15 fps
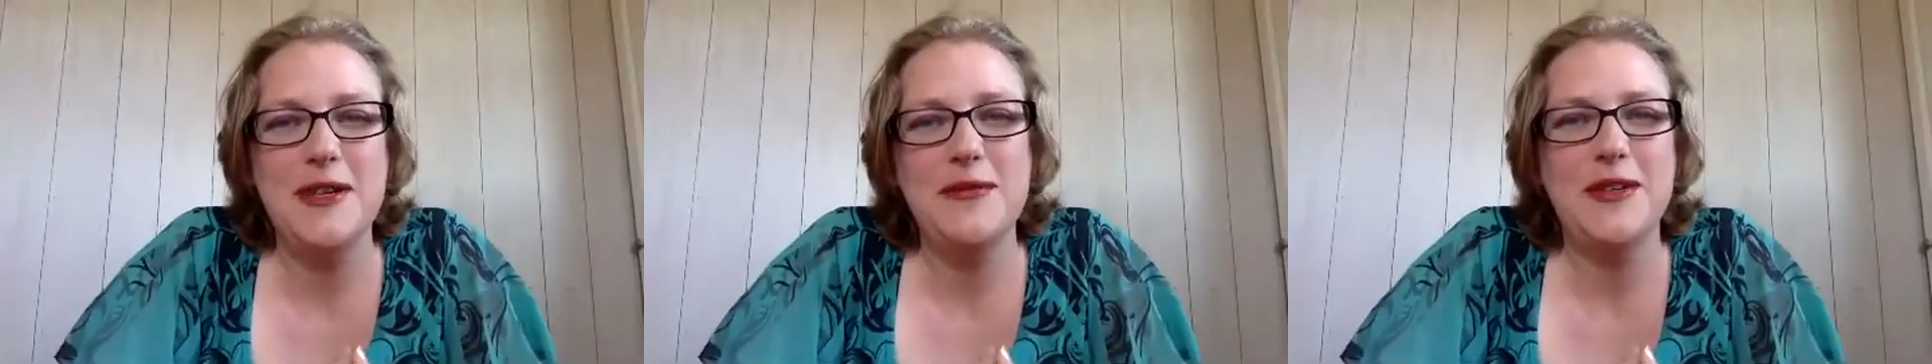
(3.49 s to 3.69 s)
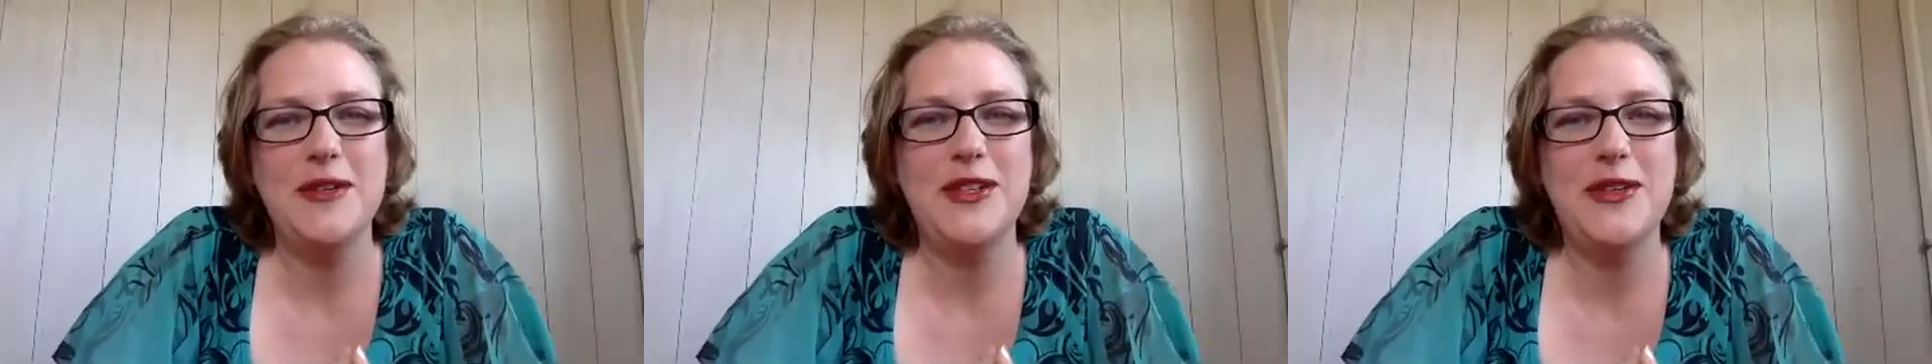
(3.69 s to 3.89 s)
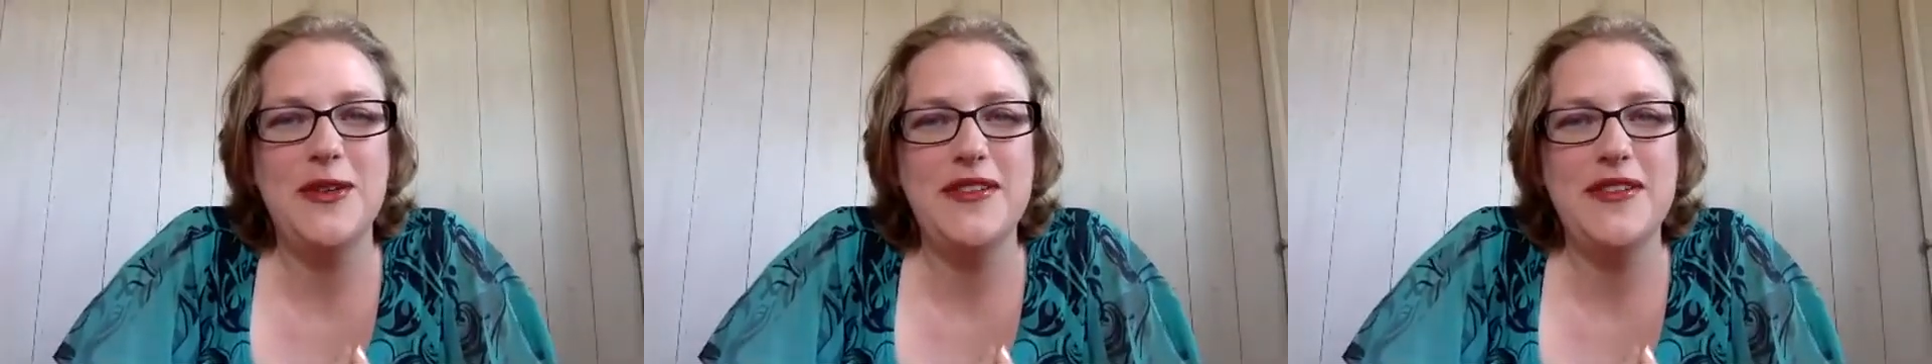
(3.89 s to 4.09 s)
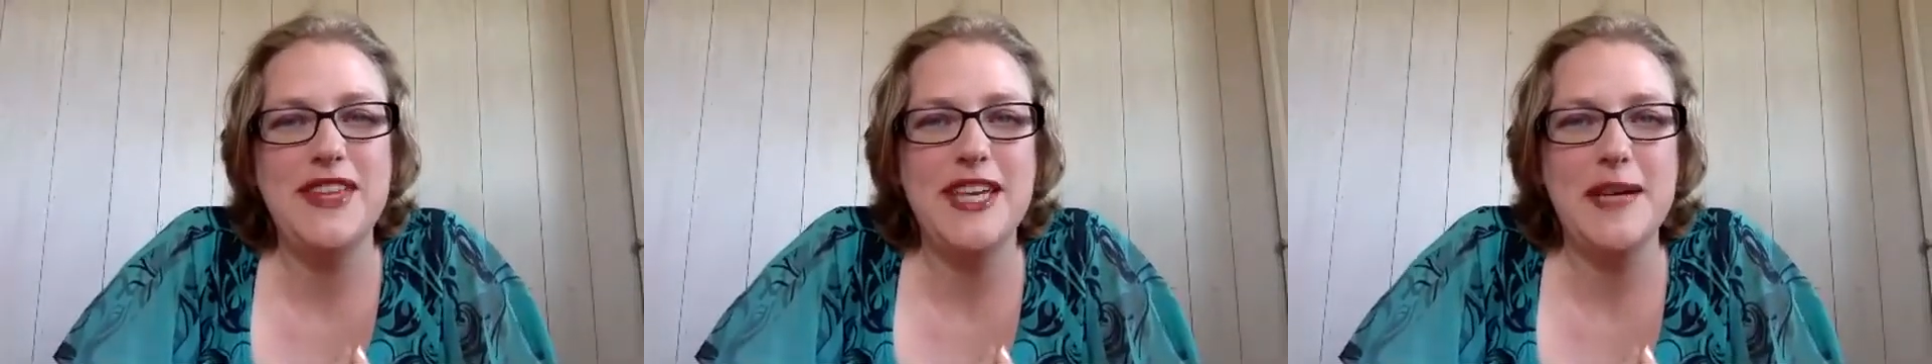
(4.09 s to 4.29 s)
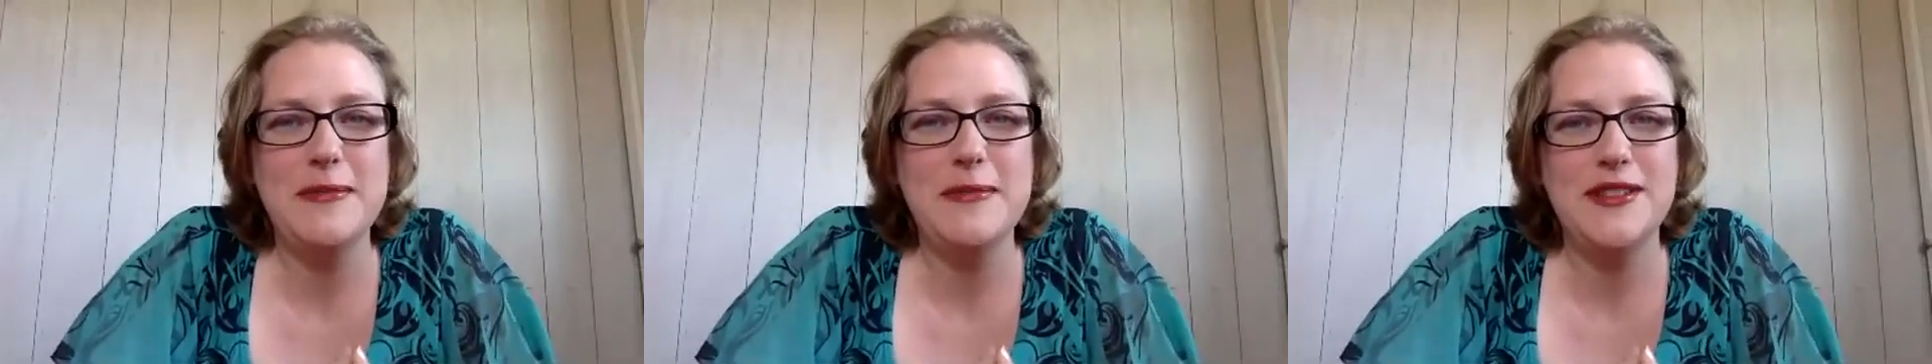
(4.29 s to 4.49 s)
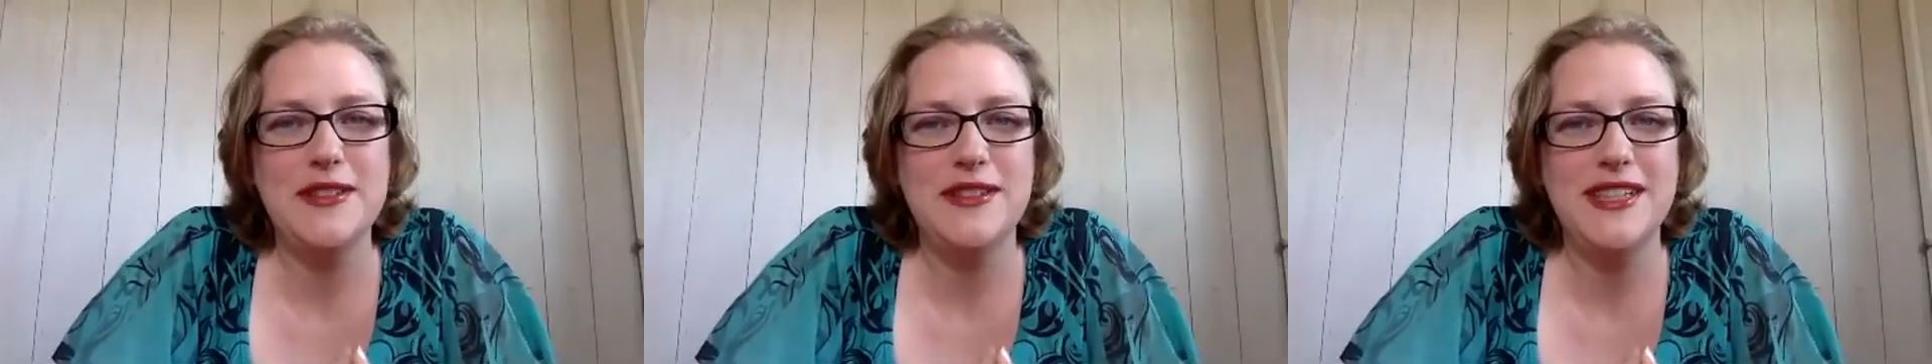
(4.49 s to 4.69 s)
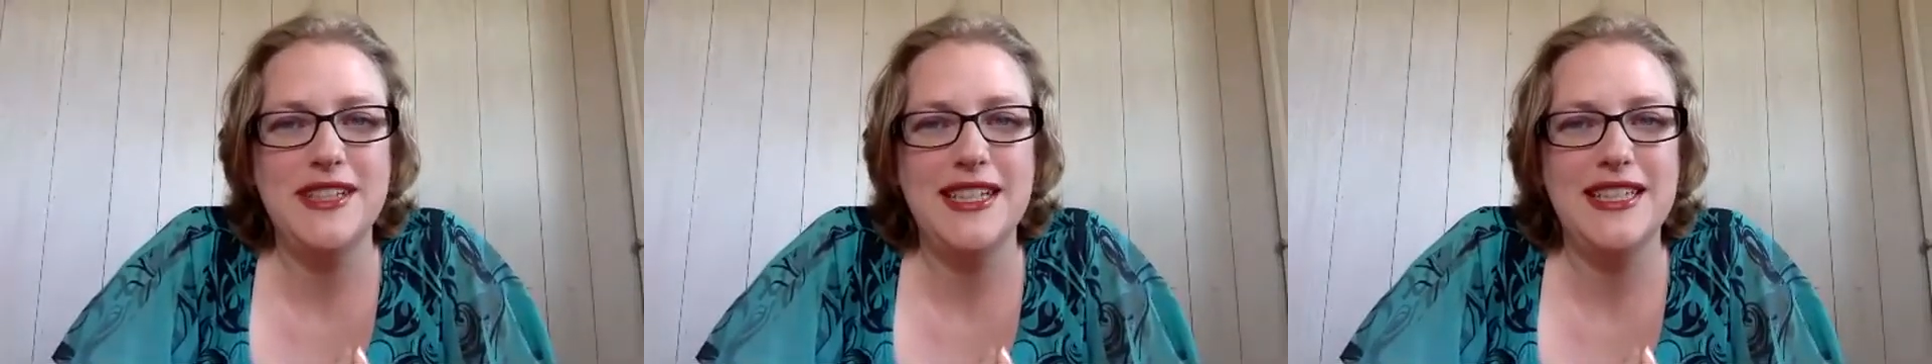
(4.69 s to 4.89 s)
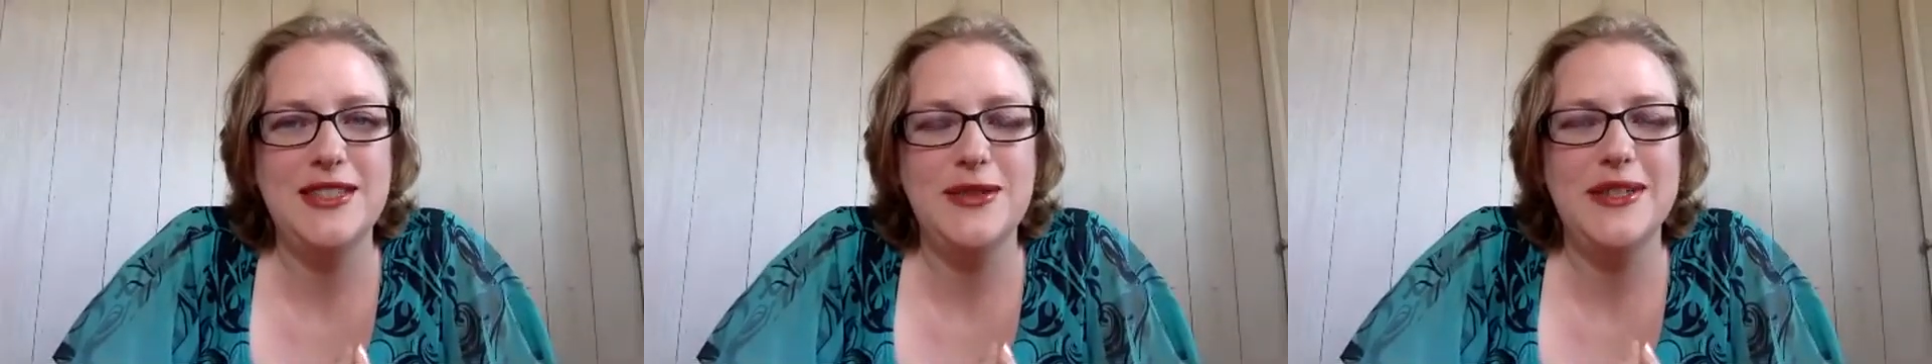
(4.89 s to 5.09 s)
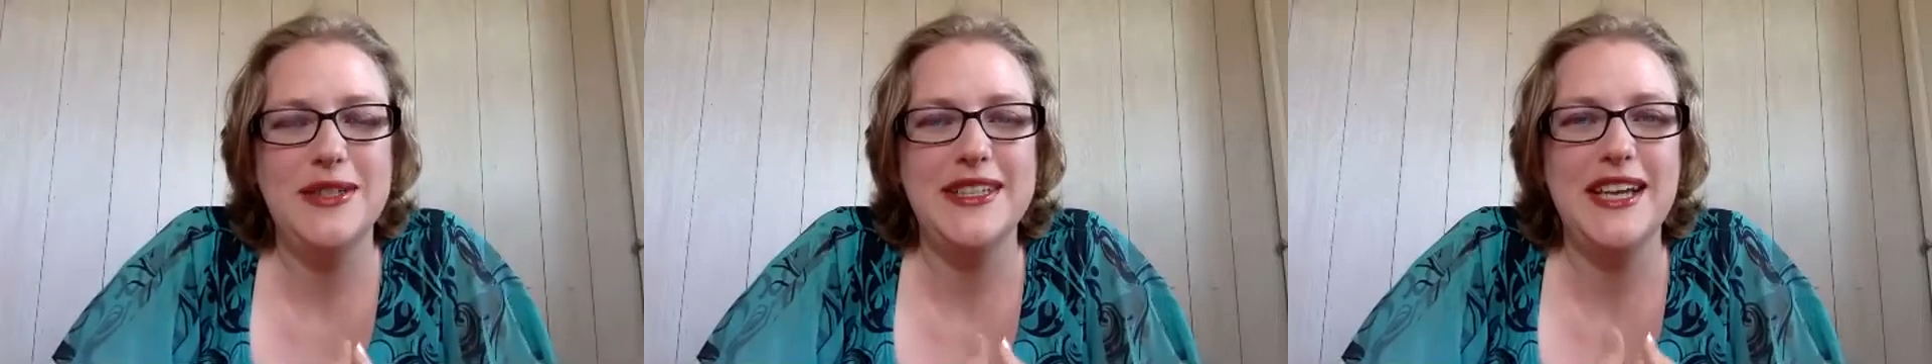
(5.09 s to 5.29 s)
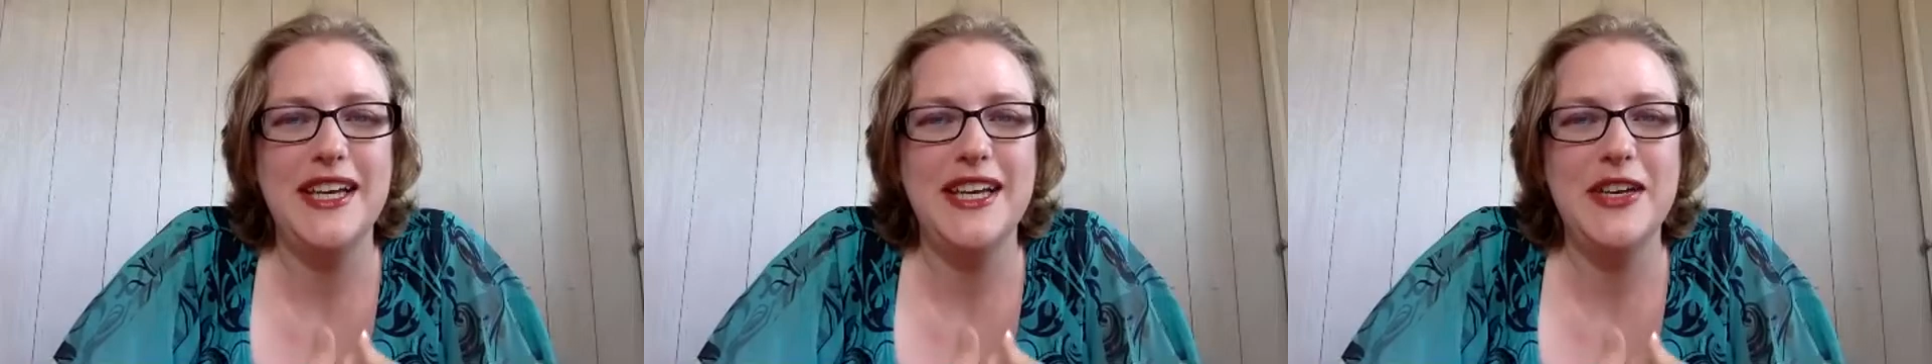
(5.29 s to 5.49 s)
where you have the opportunity to
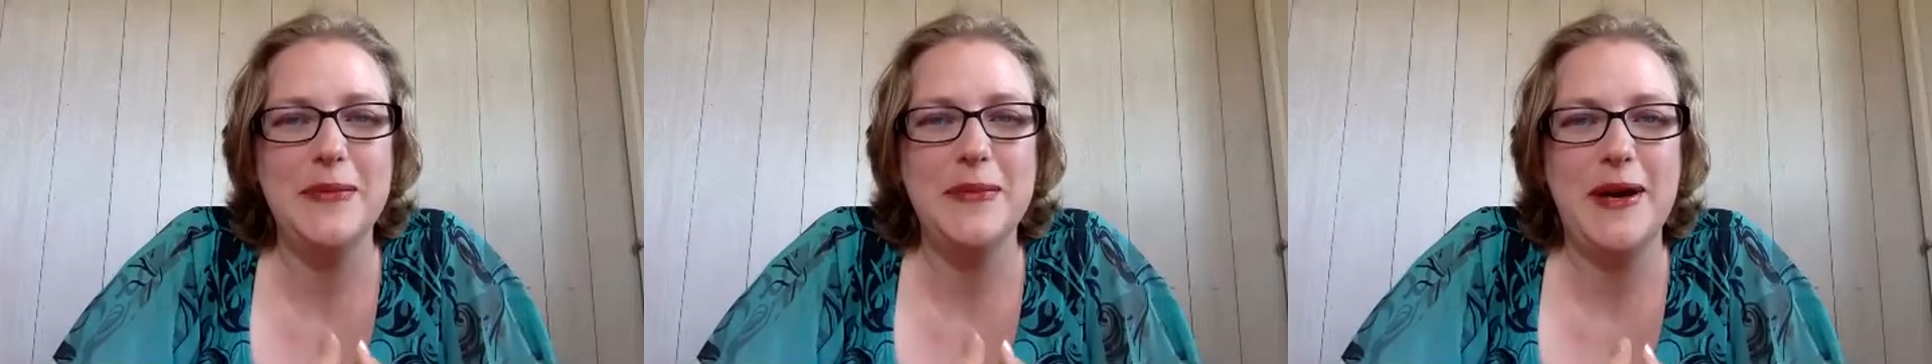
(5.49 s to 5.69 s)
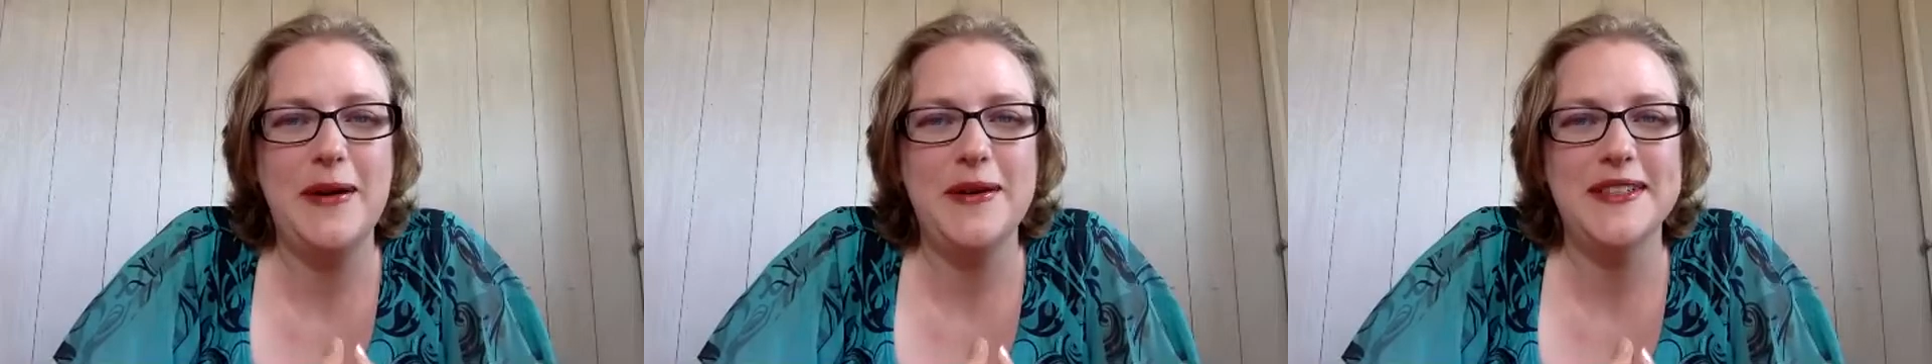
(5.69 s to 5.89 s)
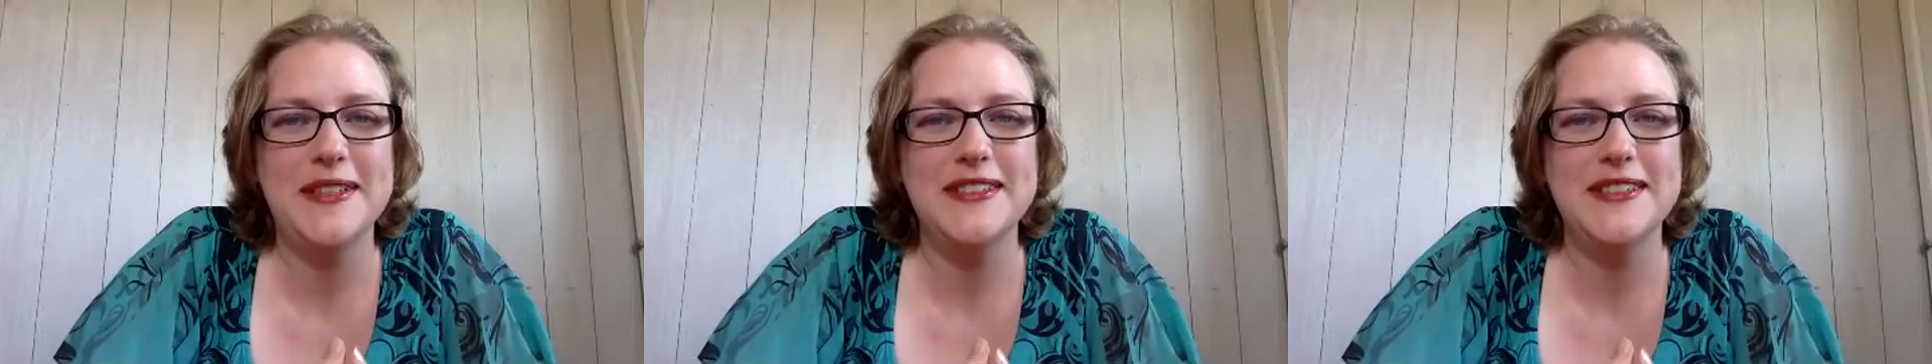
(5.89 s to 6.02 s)
ignite your power,